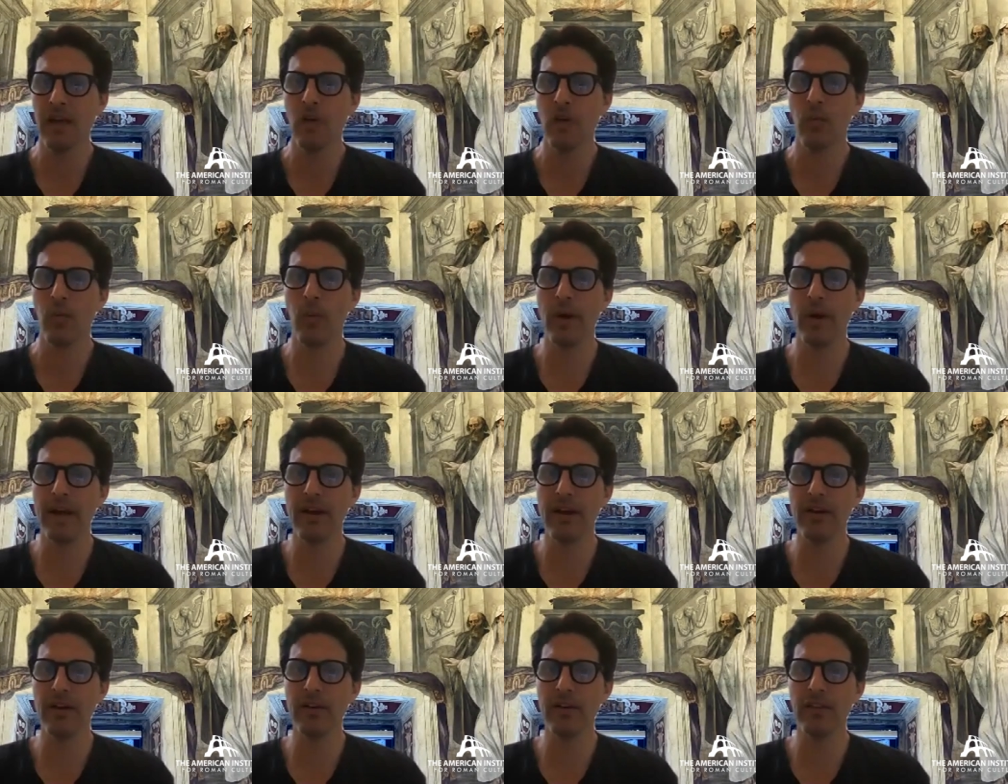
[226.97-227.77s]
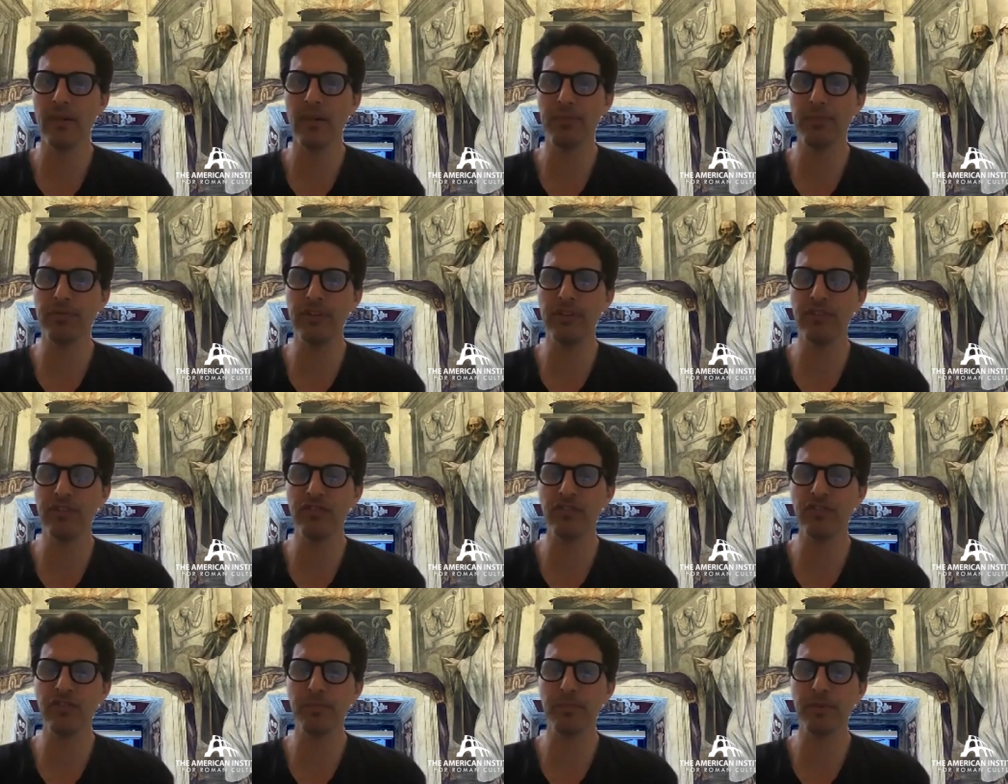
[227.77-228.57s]
where the
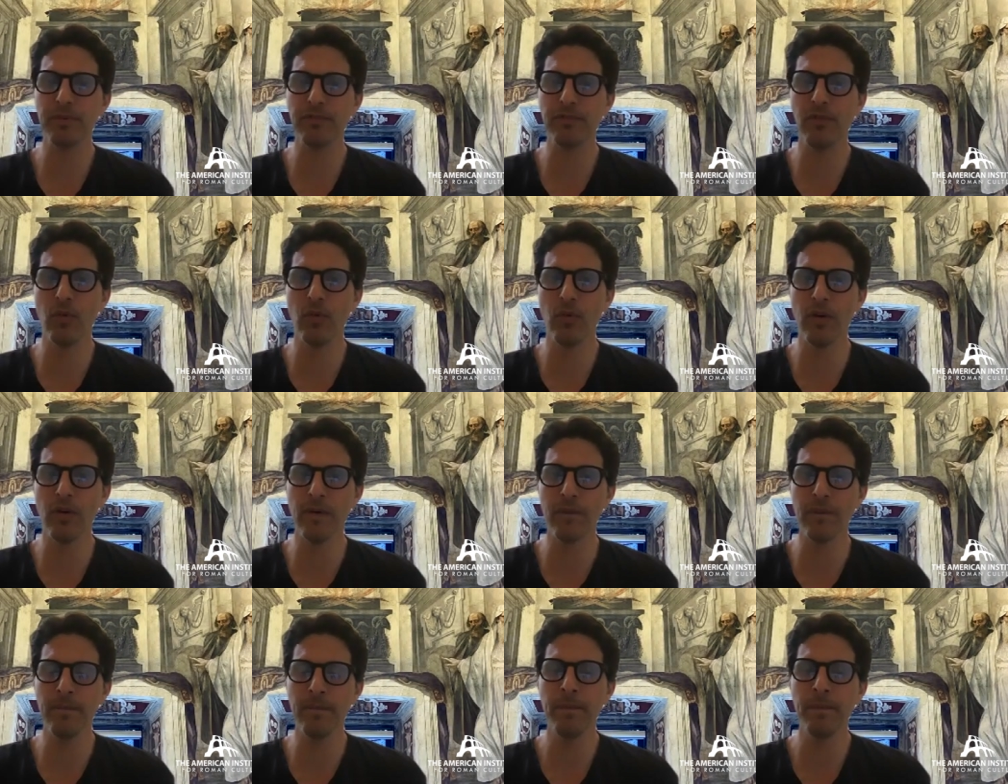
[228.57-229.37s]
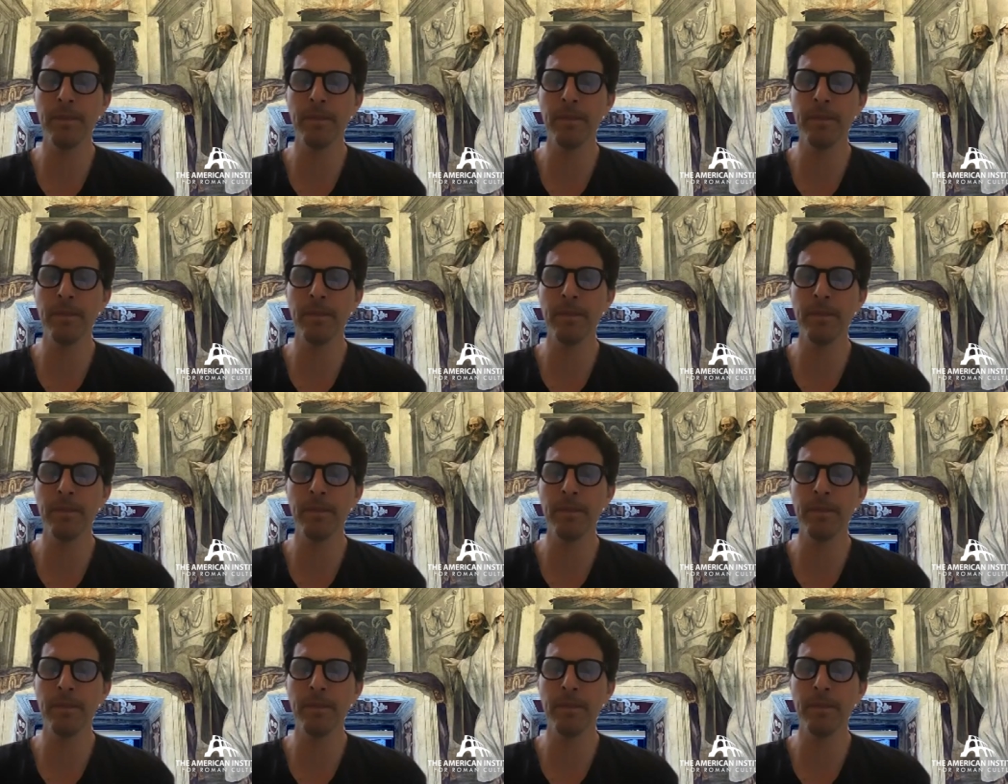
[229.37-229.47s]
priests perform,